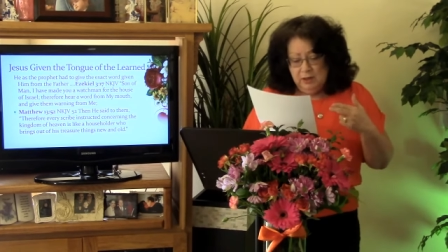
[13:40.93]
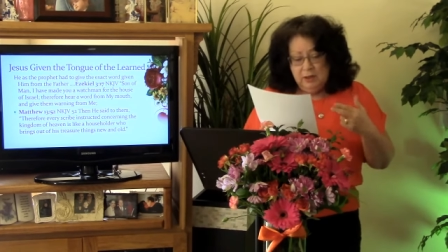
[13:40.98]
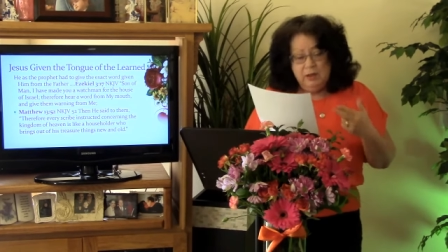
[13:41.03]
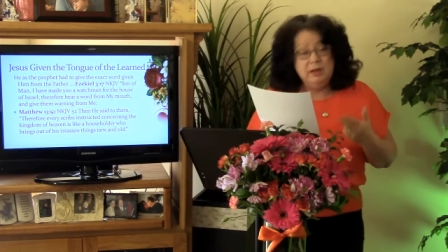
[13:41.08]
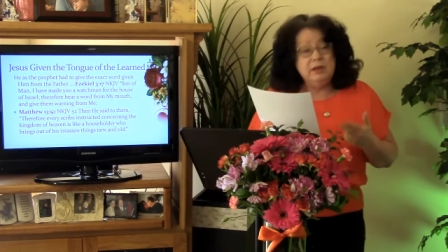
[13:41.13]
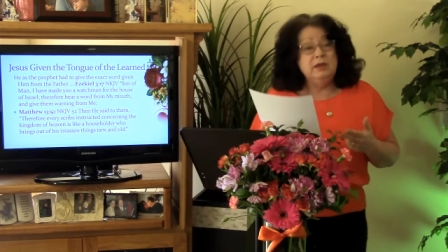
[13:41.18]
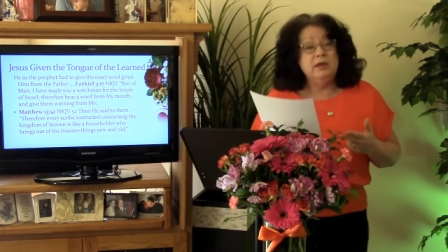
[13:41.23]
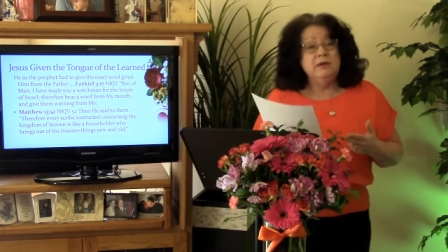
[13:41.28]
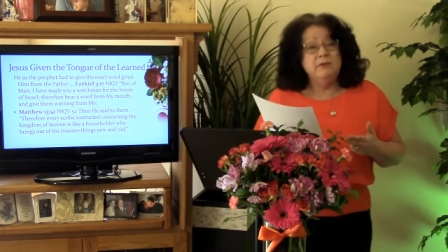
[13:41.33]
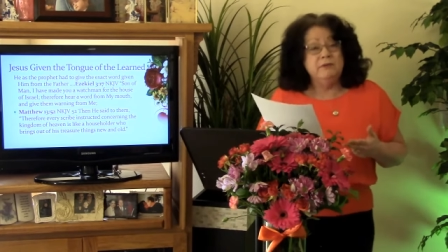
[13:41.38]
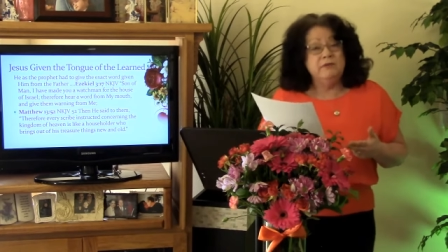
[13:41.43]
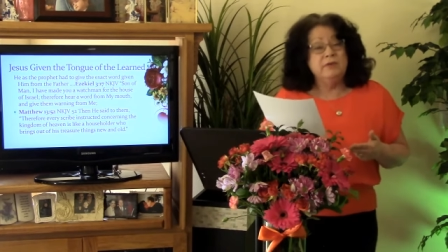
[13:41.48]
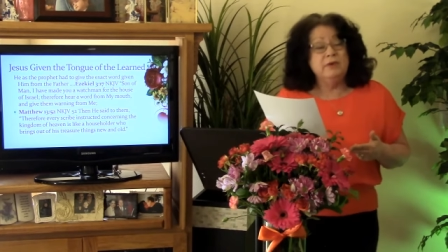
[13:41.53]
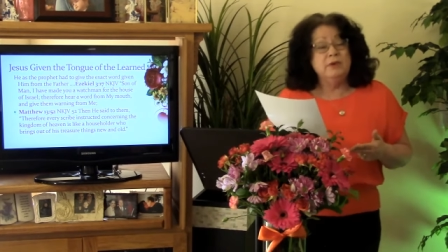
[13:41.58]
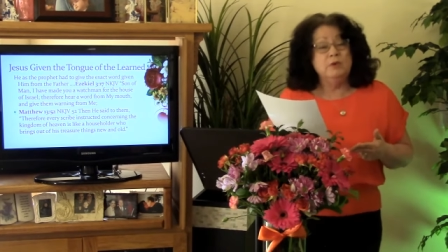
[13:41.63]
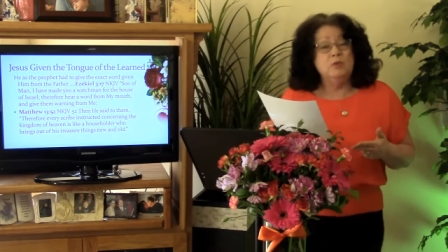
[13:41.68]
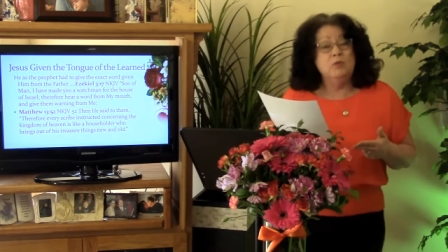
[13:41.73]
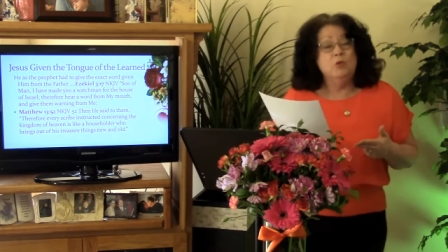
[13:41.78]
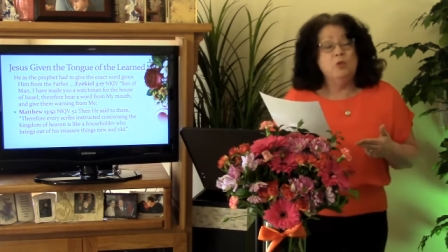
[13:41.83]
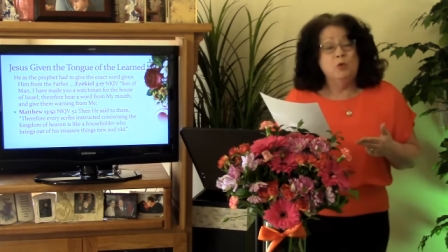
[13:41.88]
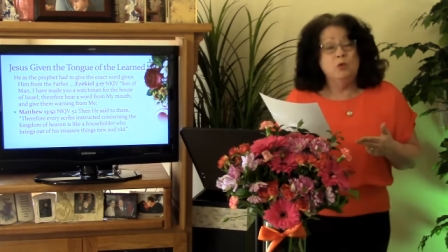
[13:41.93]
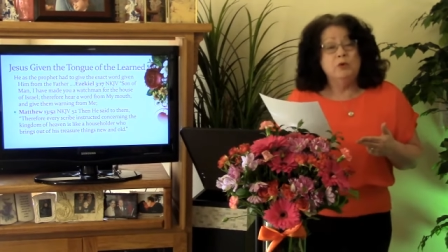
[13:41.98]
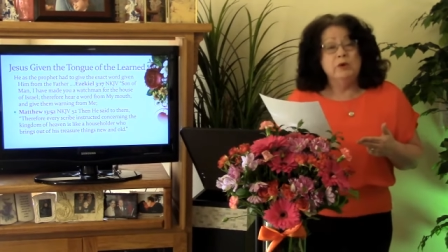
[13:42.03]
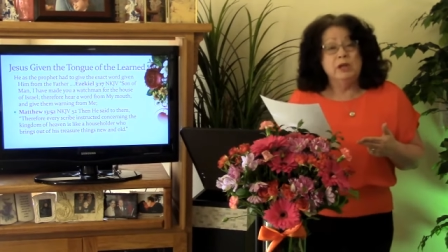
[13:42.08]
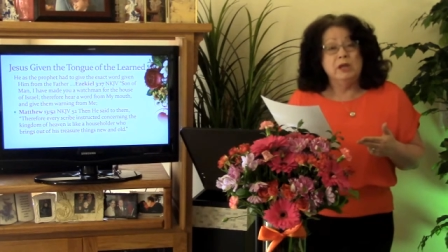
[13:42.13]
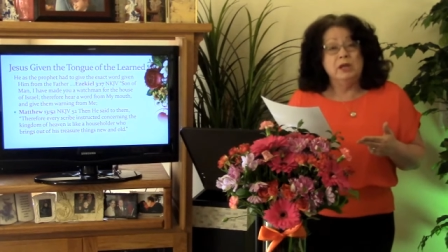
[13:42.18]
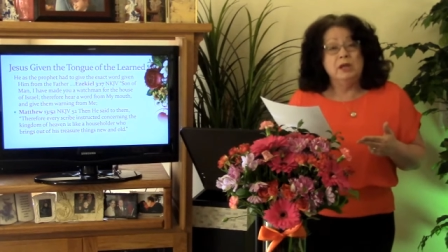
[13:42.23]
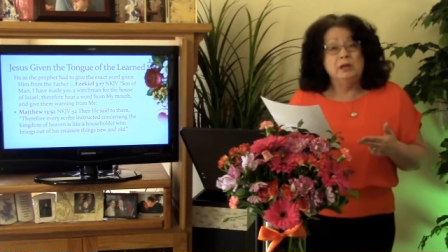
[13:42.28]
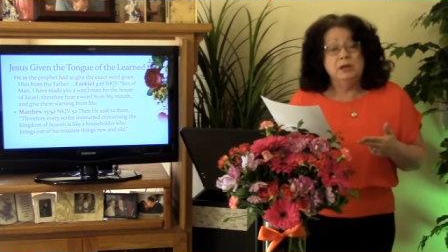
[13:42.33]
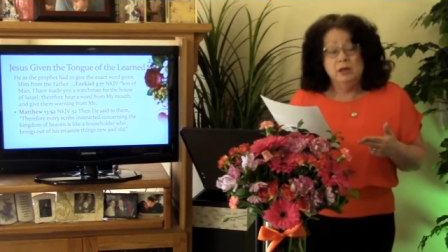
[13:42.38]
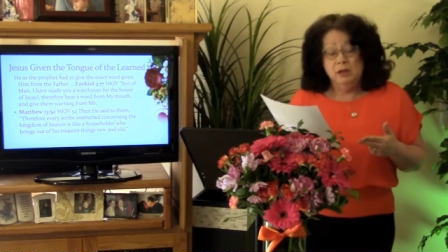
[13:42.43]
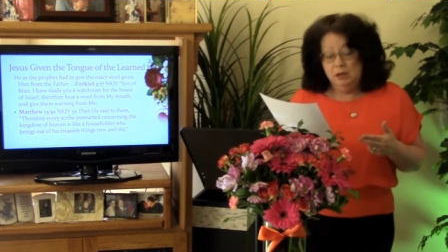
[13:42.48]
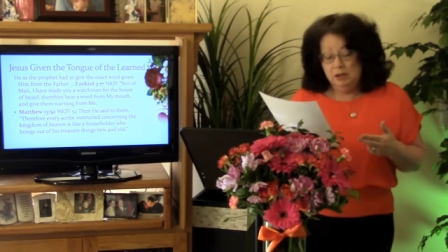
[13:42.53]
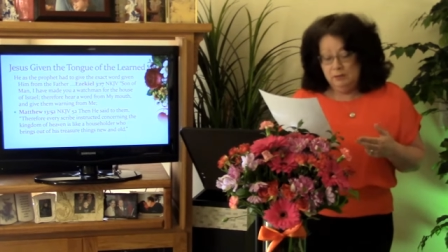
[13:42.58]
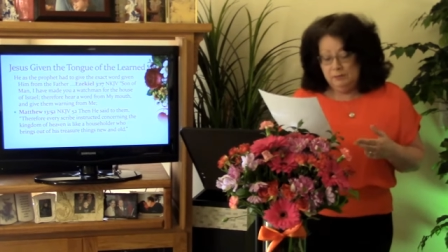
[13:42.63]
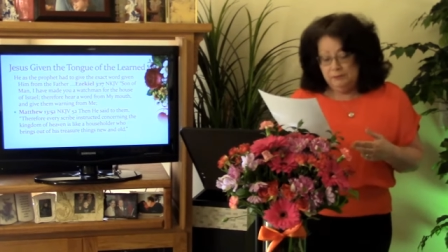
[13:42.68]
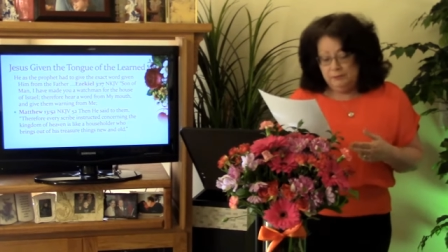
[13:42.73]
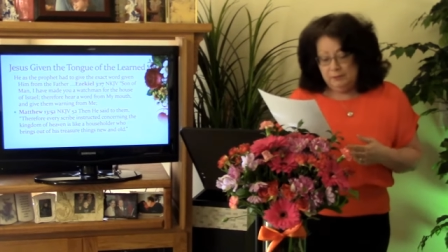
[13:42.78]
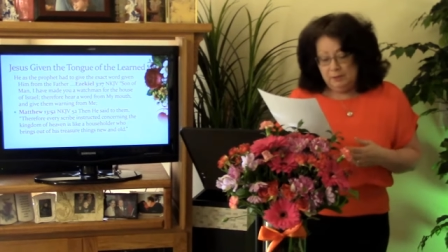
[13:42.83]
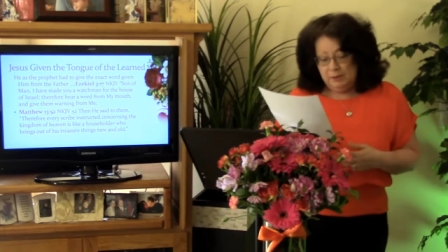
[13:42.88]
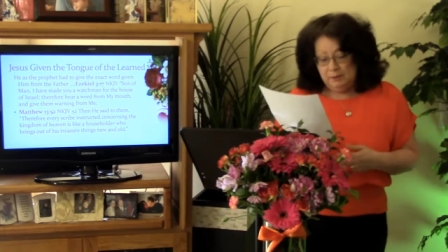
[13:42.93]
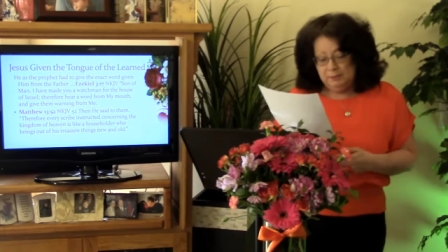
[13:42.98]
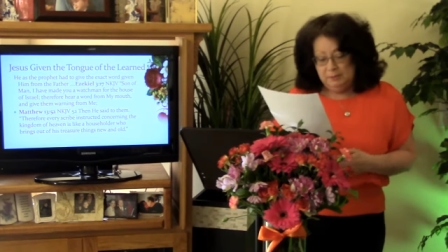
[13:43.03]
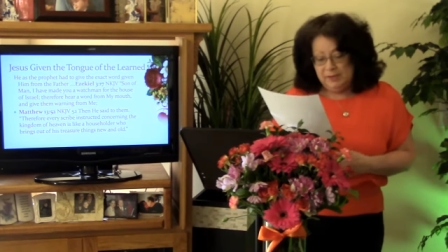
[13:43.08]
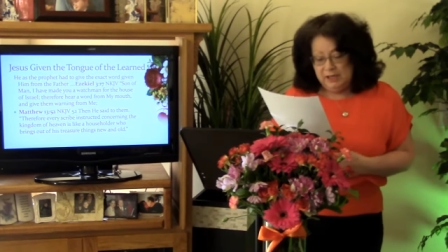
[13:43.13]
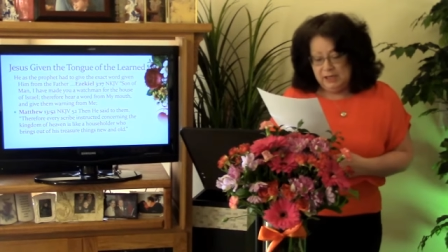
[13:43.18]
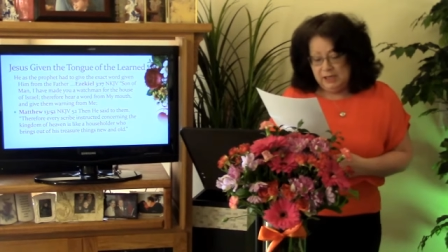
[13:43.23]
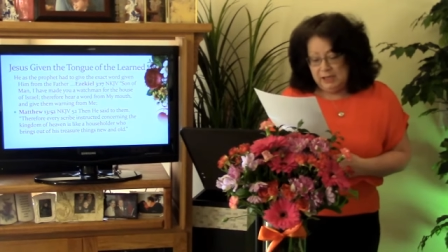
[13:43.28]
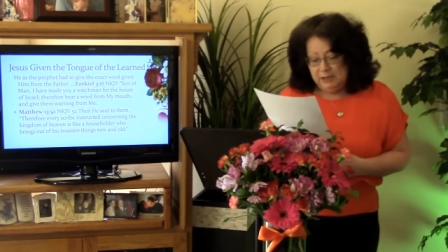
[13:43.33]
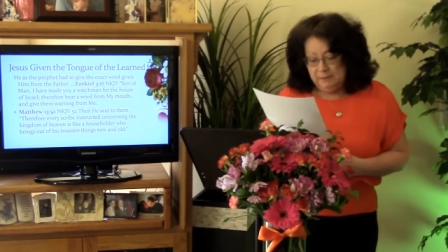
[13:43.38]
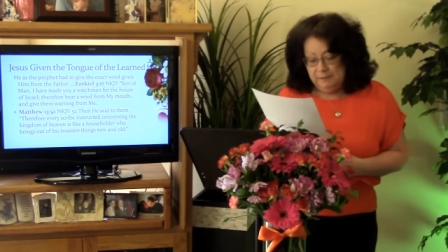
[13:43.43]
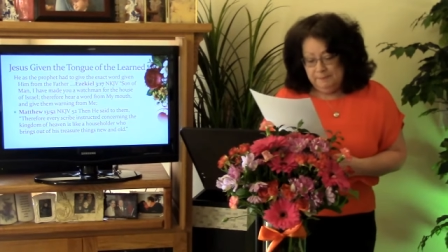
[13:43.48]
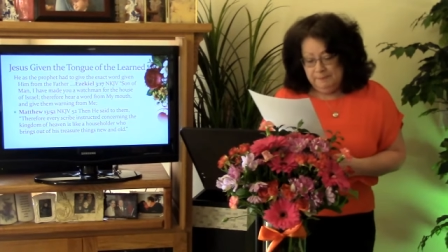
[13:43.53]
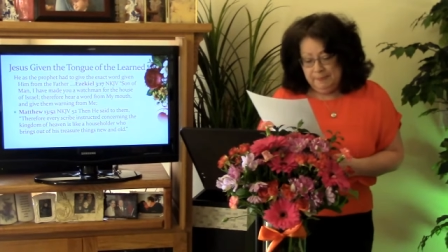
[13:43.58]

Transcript: and give them warning from me.